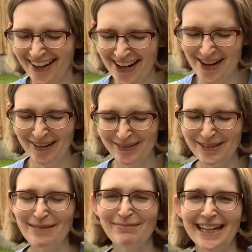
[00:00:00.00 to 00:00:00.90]

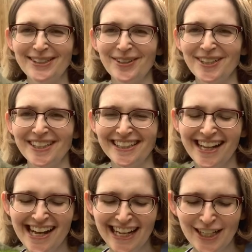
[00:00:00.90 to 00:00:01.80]
what my goal
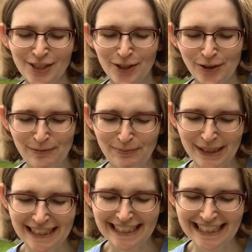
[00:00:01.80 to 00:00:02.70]
should
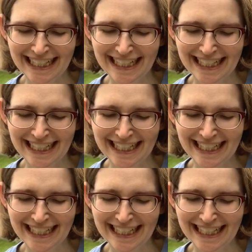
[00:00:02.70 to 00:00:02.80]
be